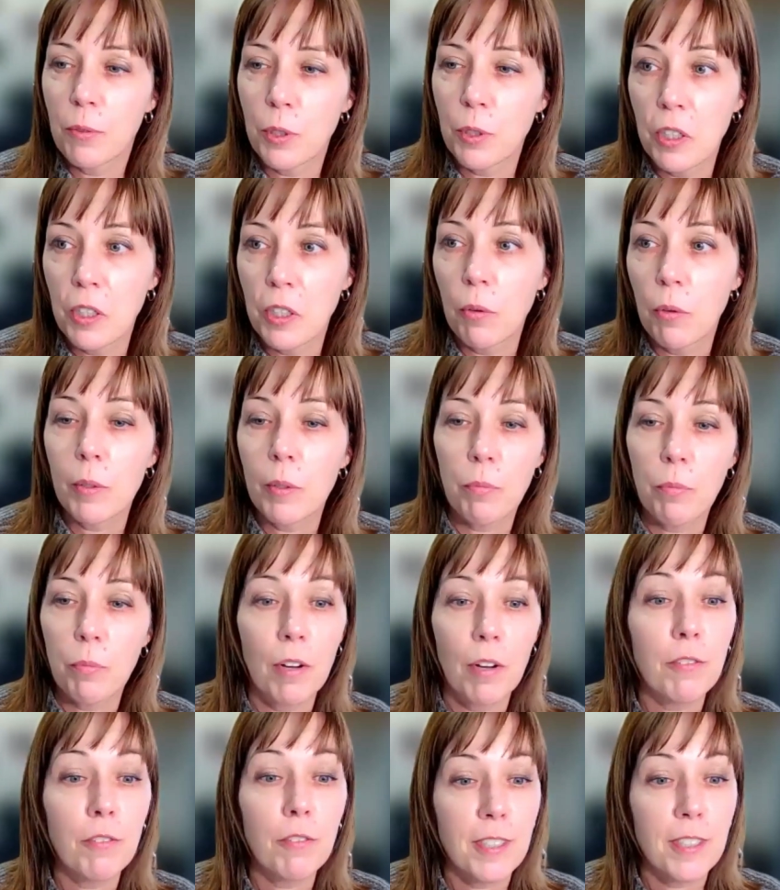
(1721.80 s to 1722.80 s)
the only
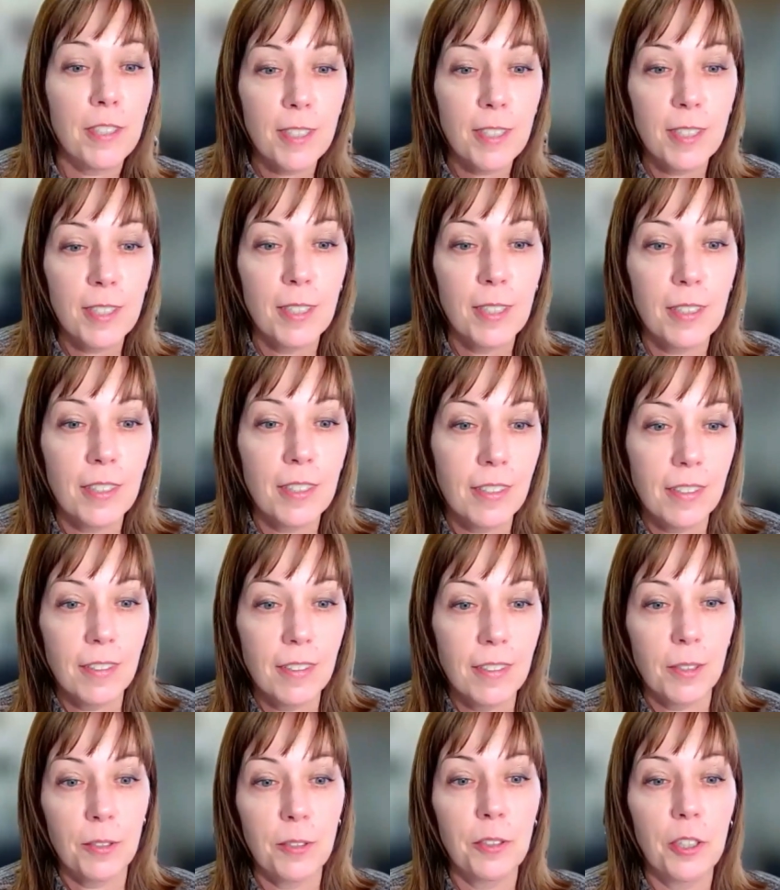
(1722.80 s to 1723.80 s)
province that
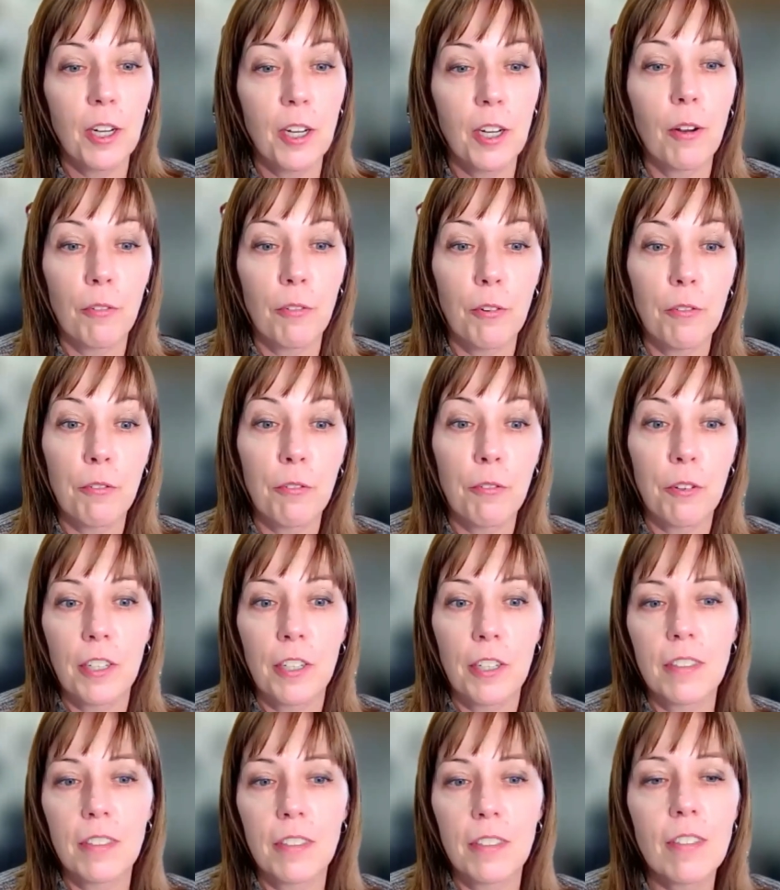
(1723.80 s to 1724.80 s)
doesn't cover for
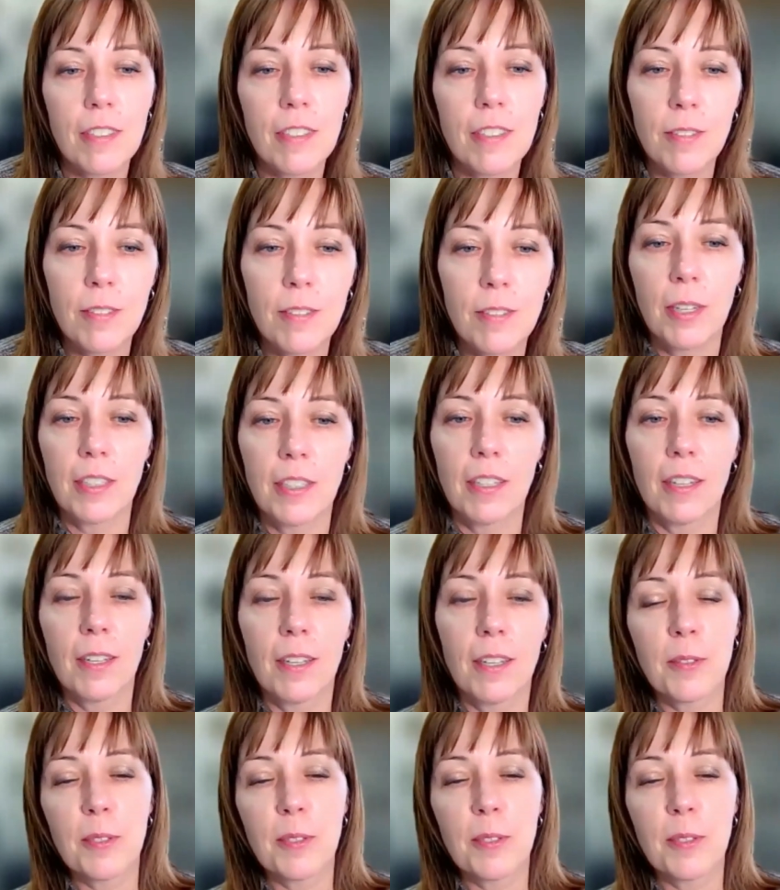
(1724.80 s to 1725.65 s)
adults right now,